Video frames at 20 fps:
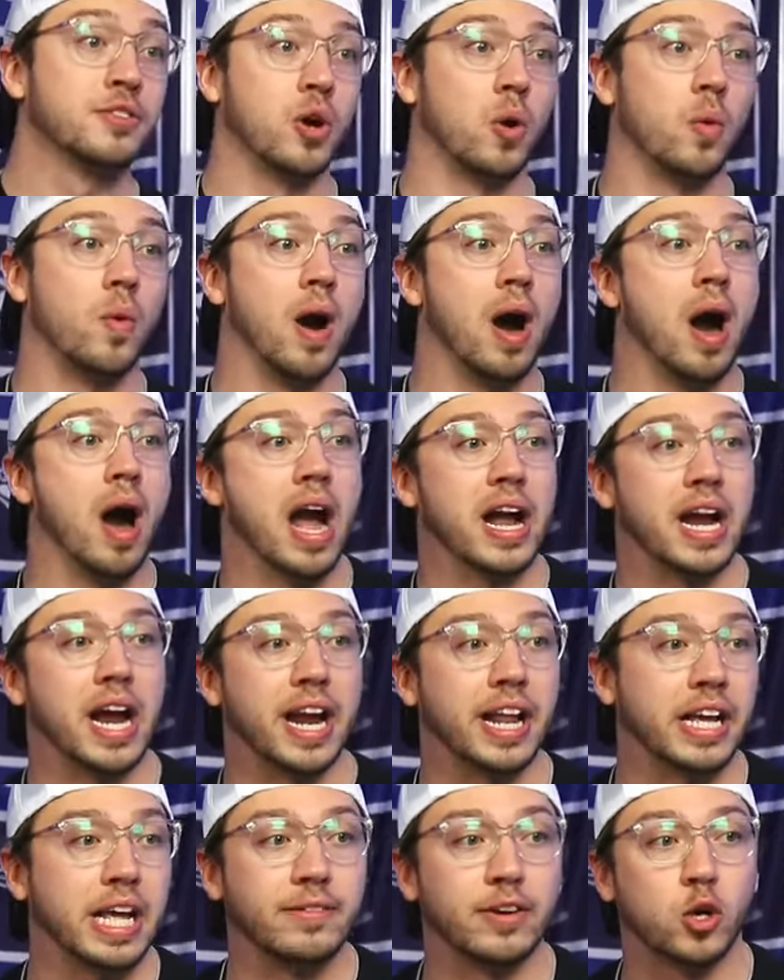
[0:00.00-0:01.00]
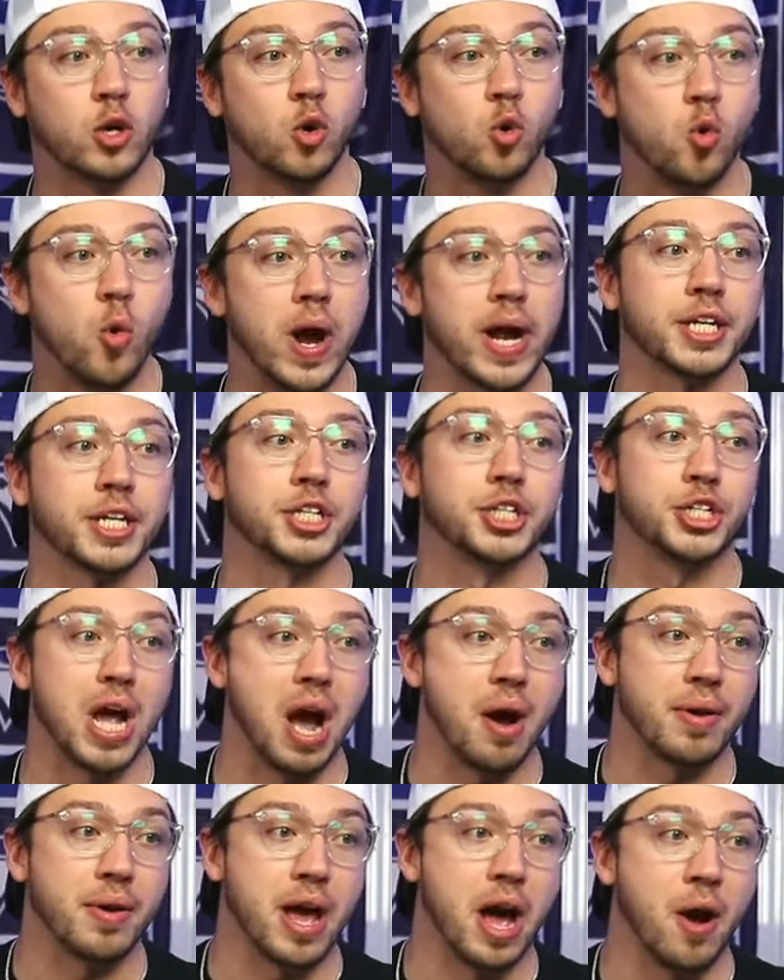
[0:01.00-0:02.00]
So I got to give a quick
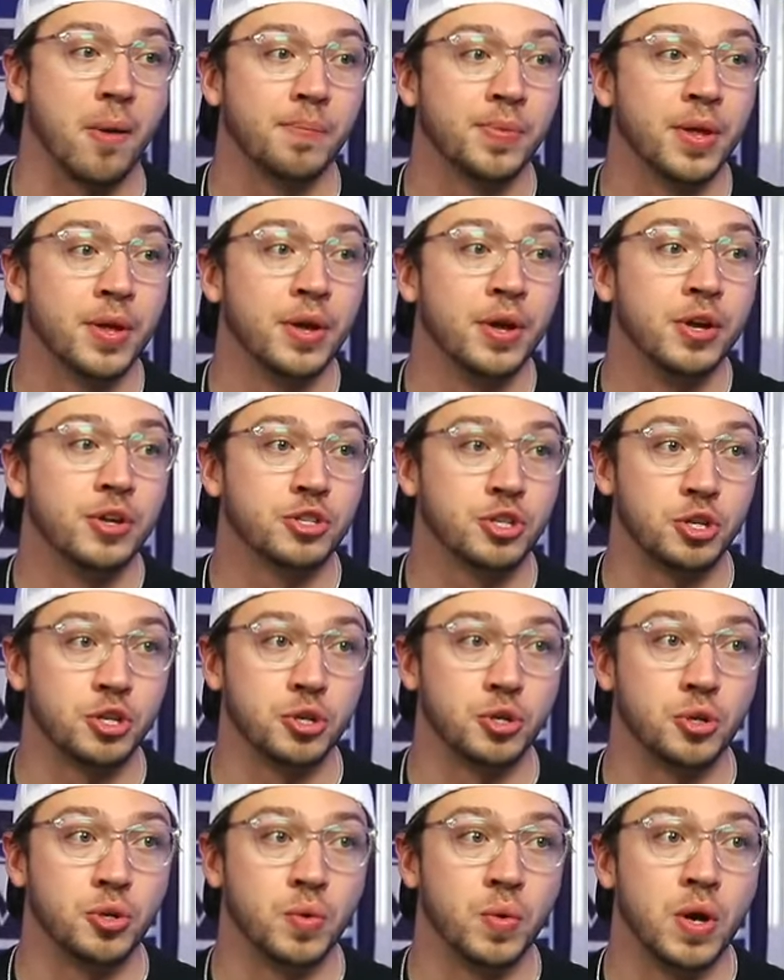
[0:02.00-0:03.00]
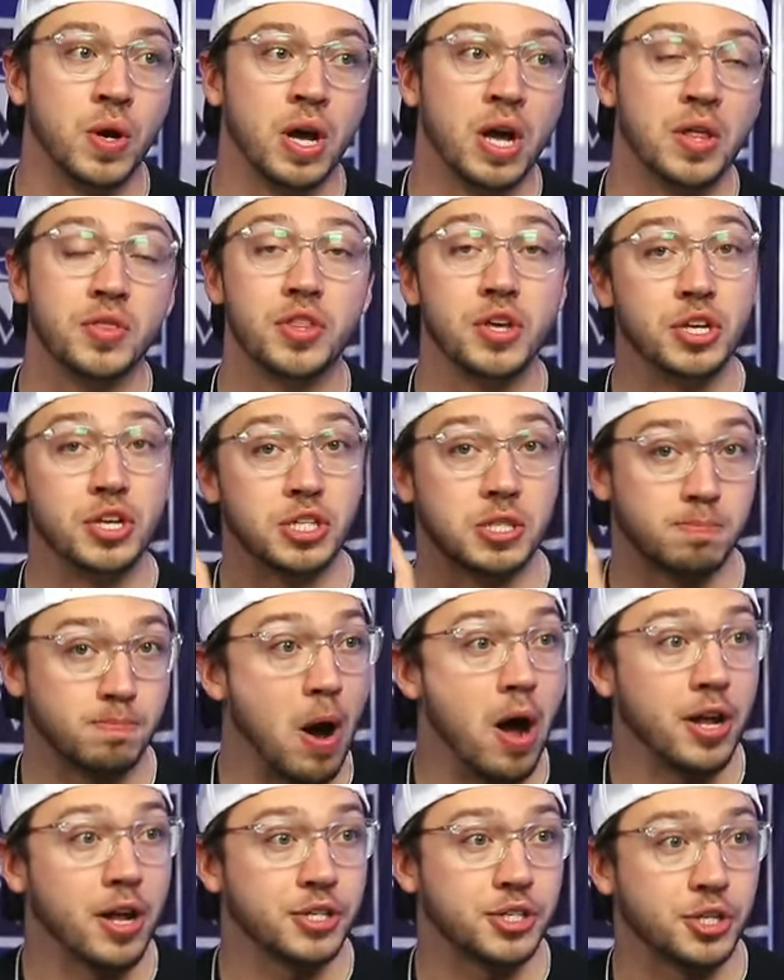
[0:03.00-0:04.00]
shout-out to the
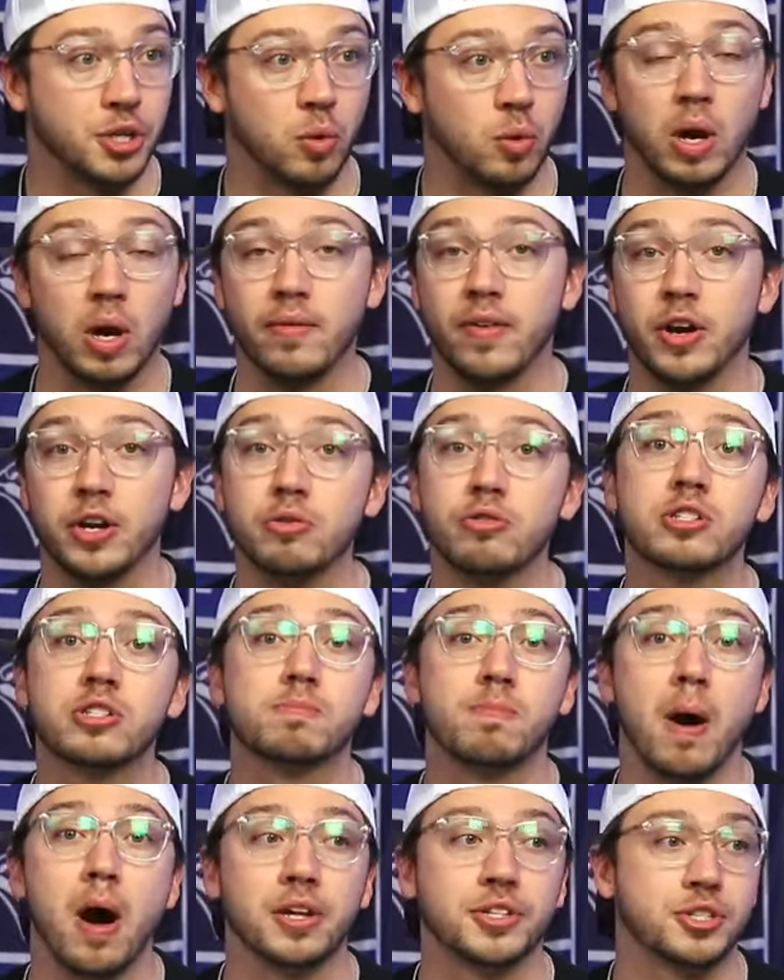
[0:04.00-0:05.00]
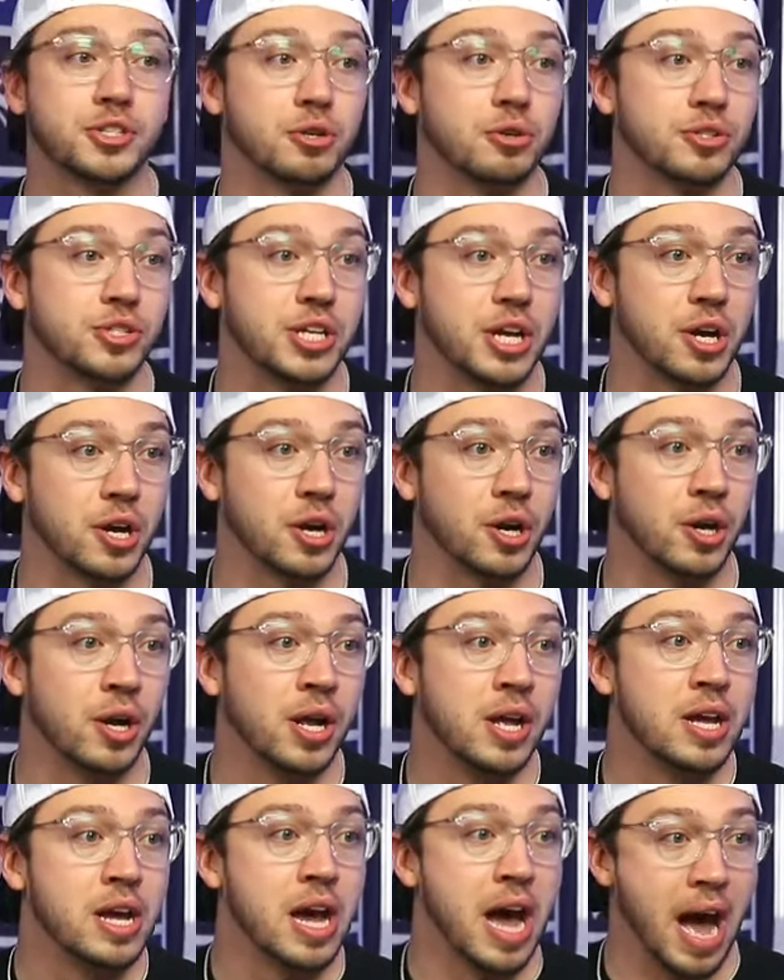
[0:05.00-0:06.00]
sponsor, one of our new sponsors
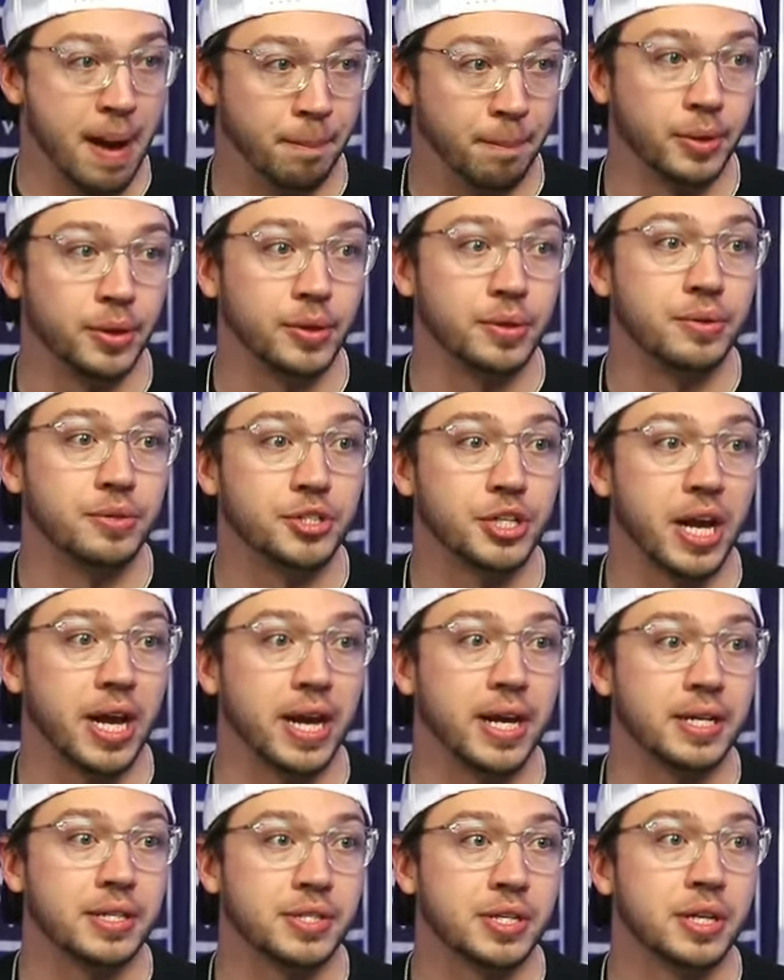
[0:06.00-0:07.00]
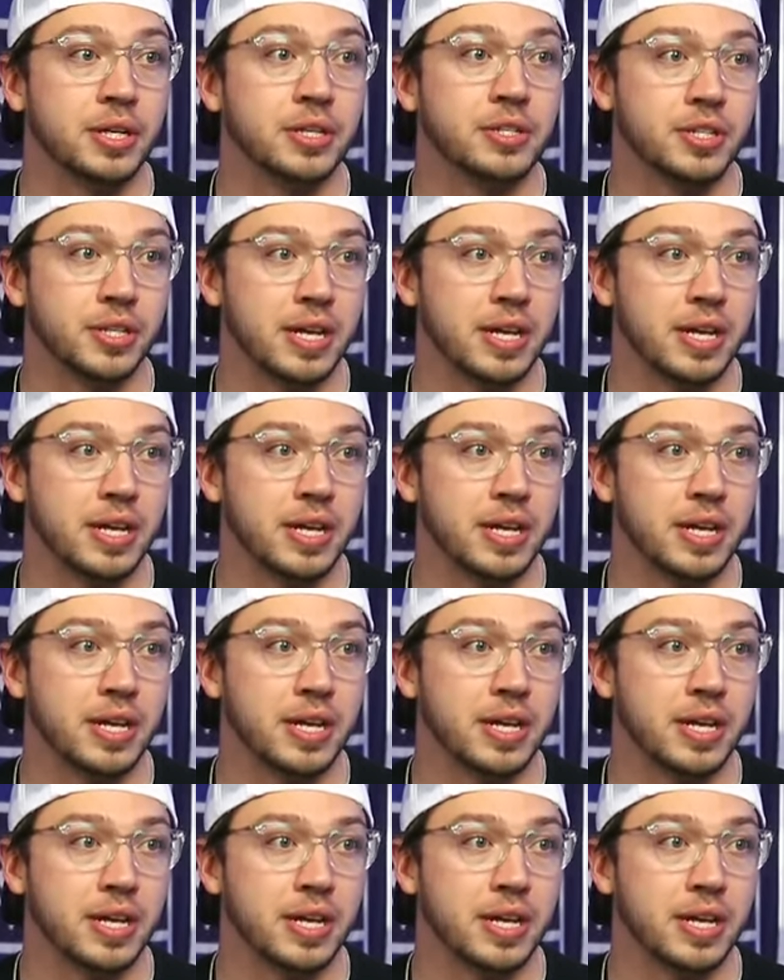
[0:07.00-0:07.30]
here at Blue Jays